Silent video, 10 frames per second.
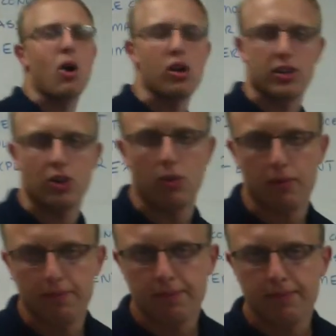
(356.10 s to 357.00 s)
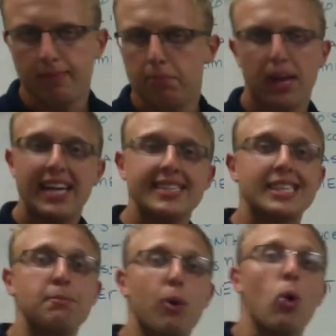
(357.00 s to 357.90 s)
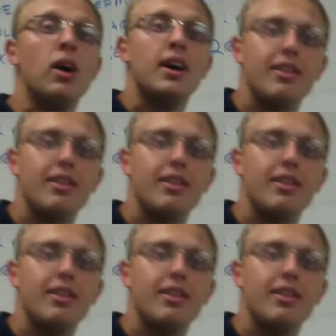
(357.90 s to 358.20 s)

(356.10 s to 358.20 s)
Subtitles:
molecule. Plain and simple,